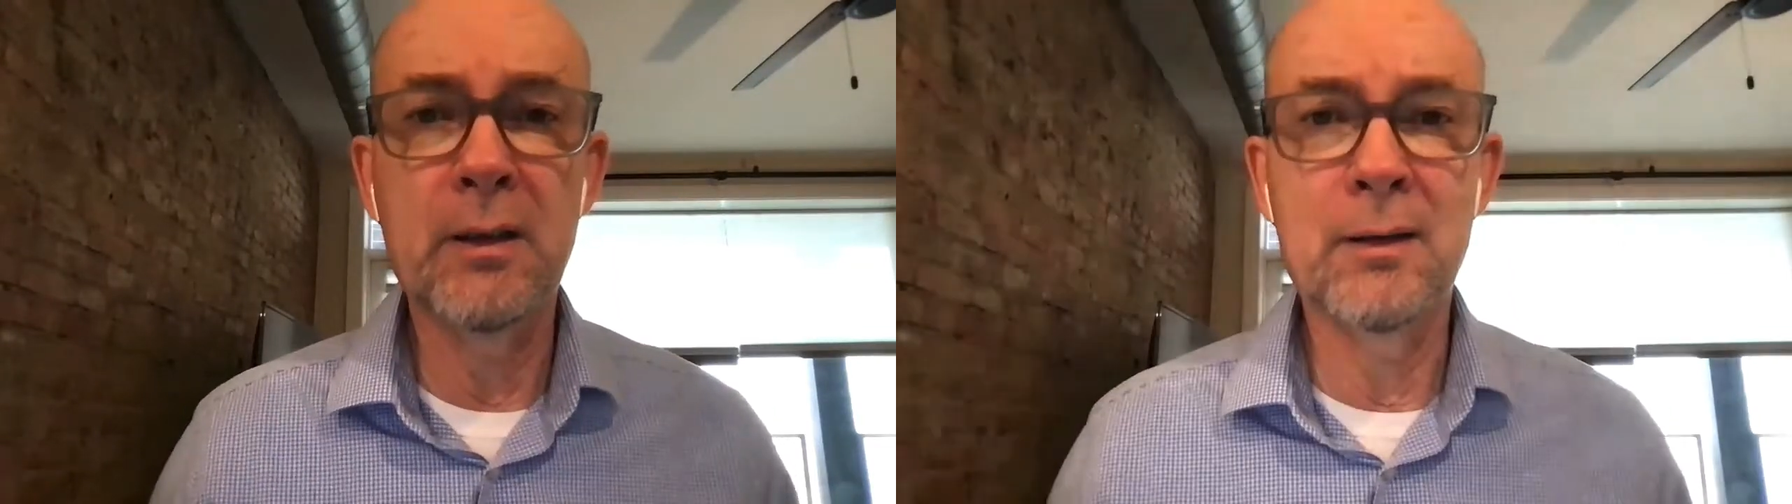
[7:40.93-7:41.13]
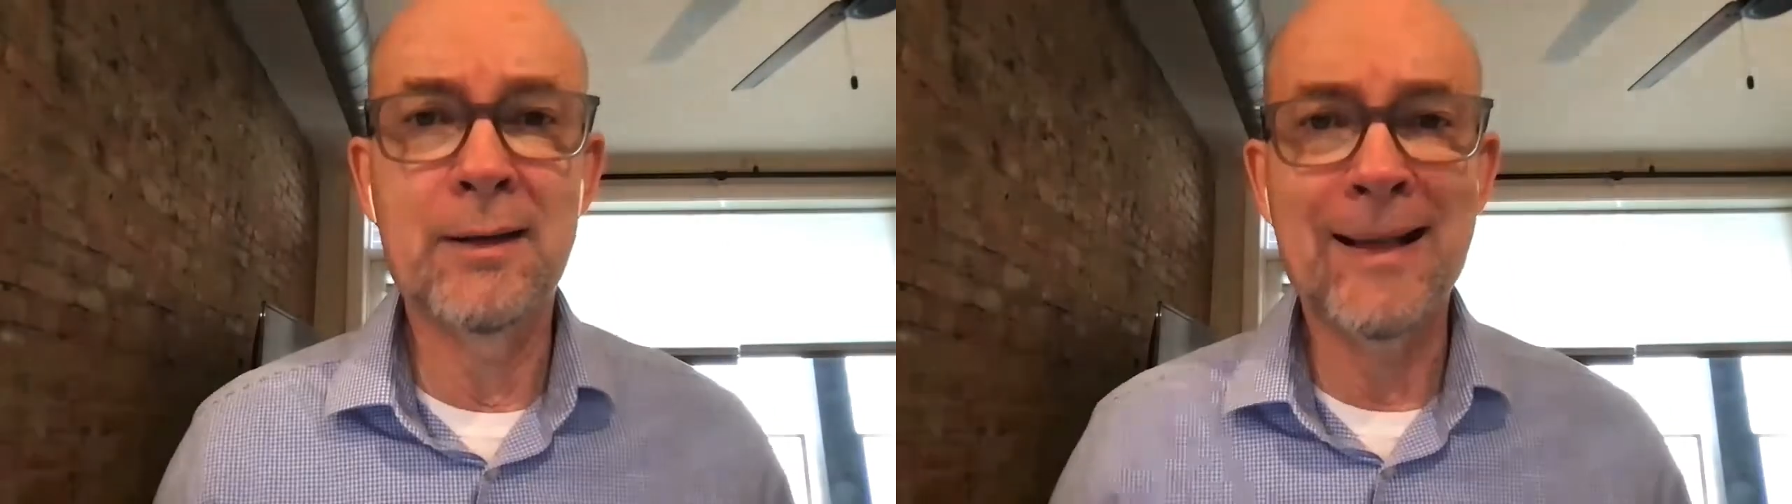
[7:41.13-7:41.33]

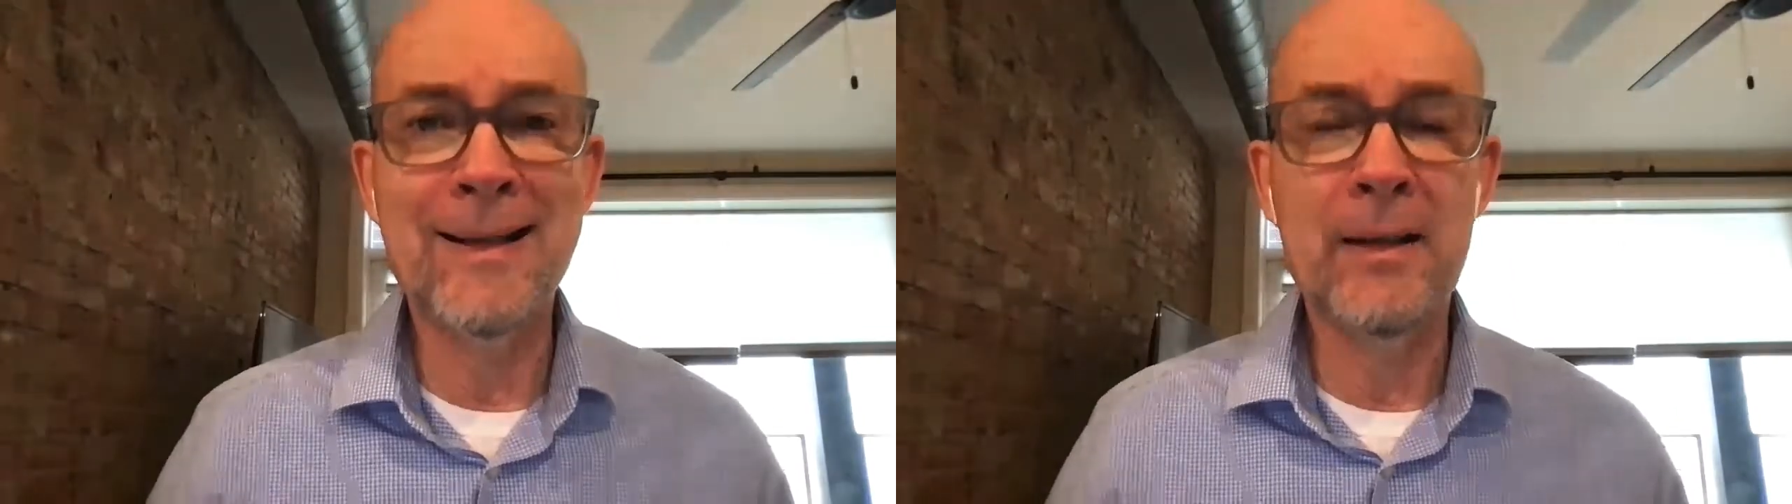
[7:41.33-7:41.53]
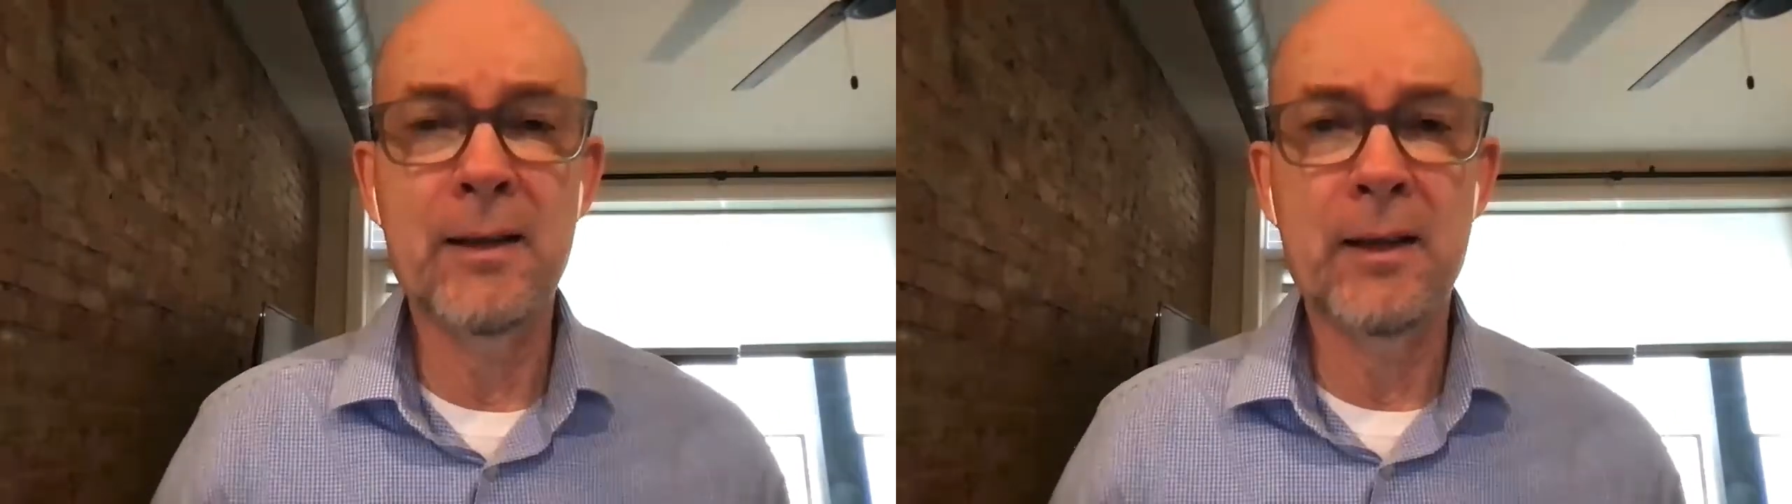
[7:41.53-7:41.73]

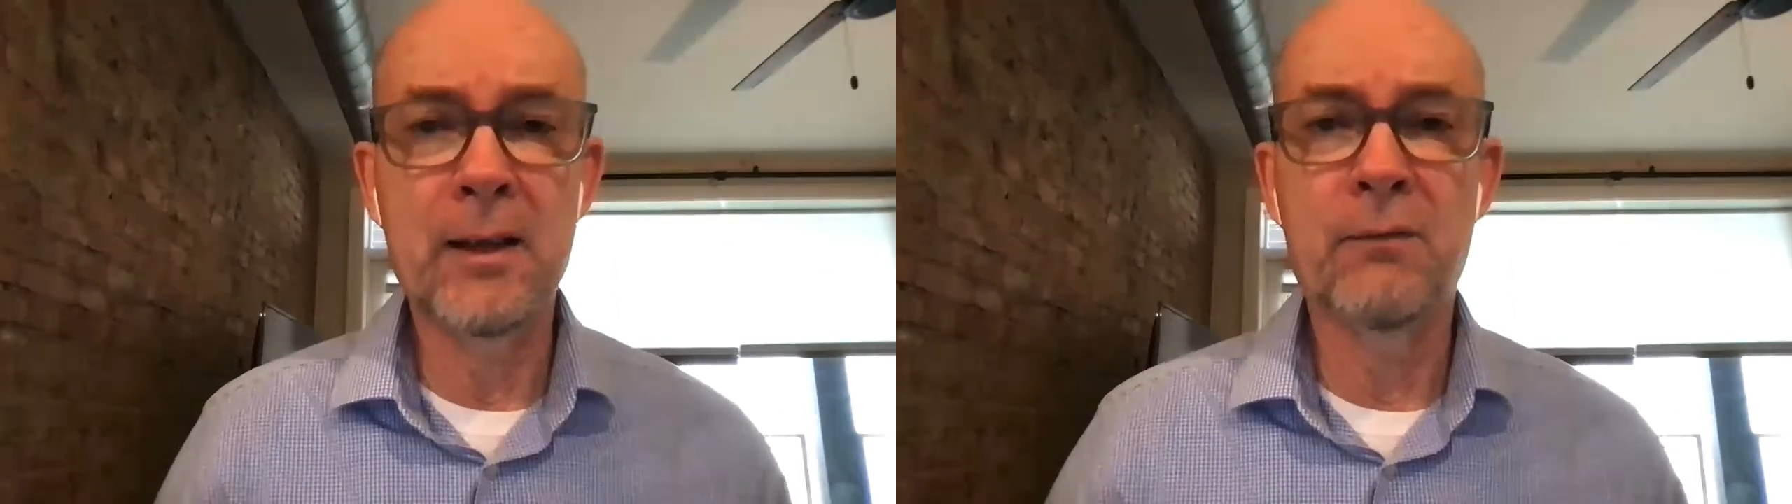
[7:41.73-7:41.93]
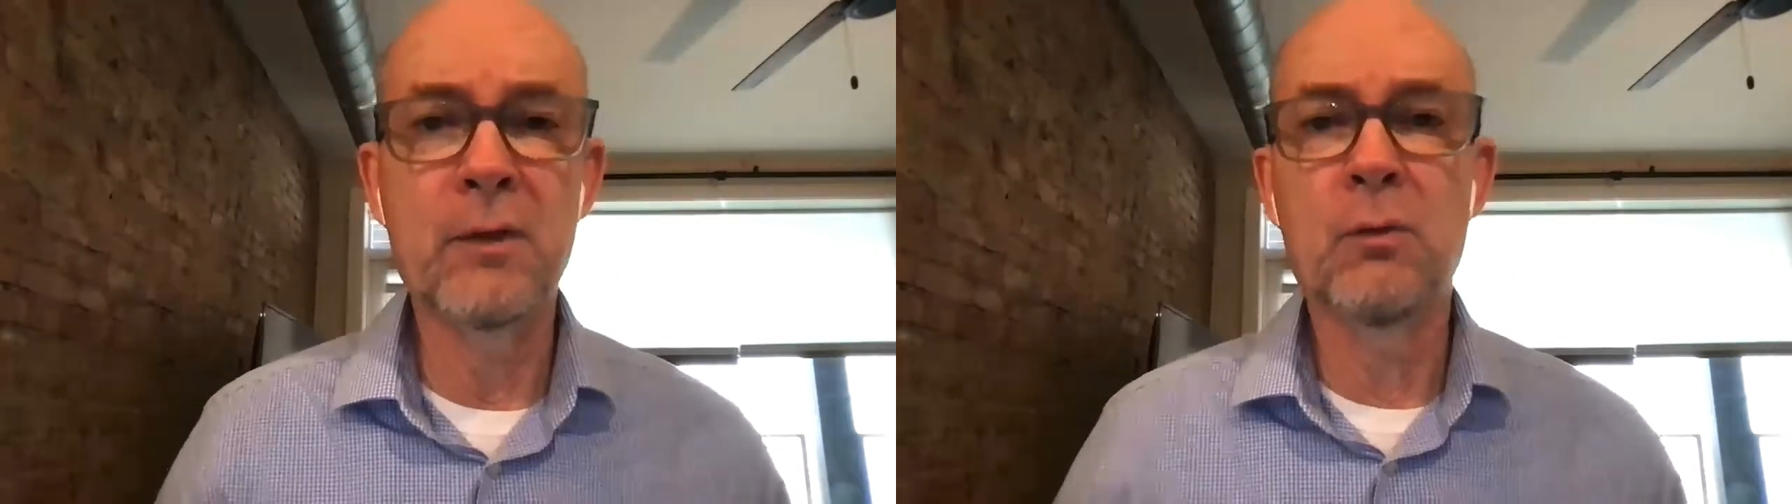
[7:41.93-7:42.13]
guiding
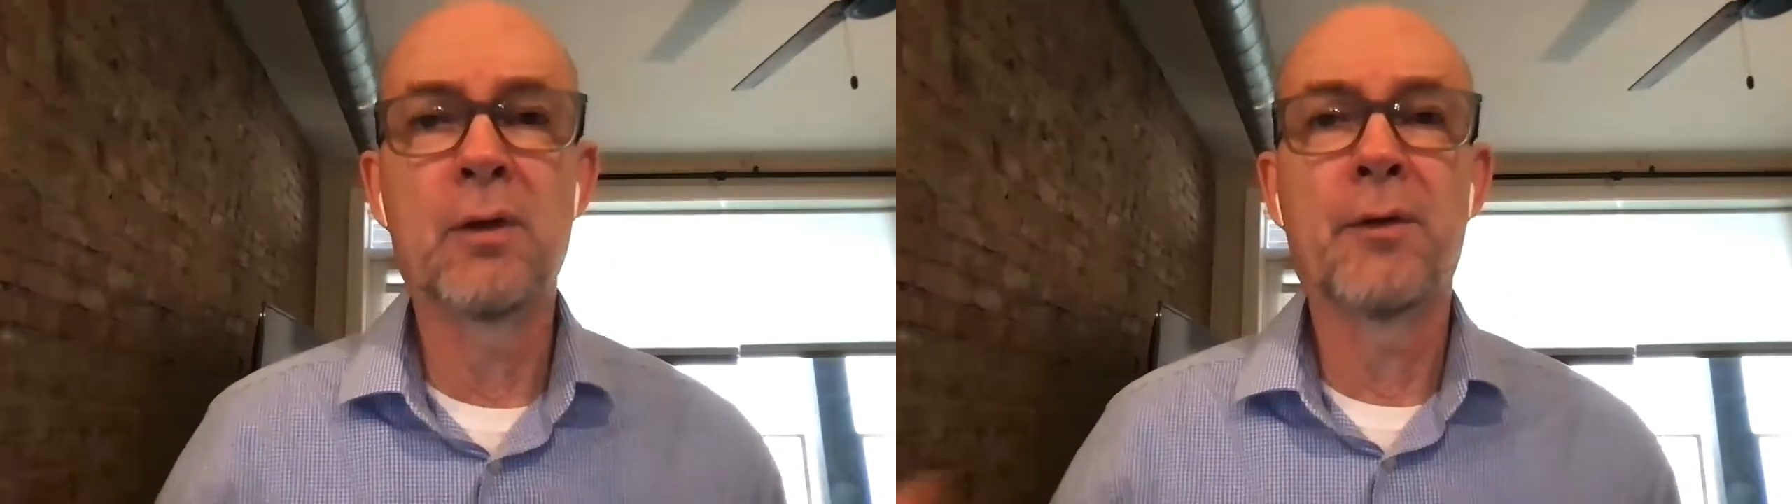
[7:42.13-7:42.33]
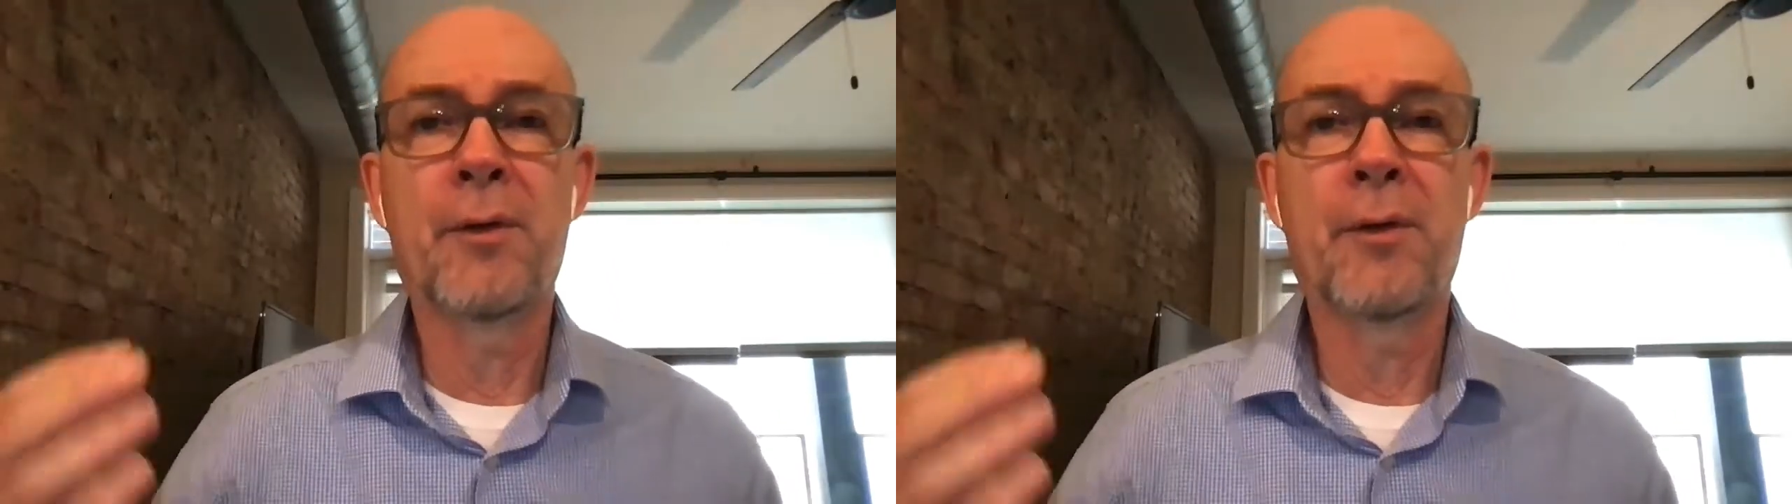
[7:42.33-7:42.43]
everyone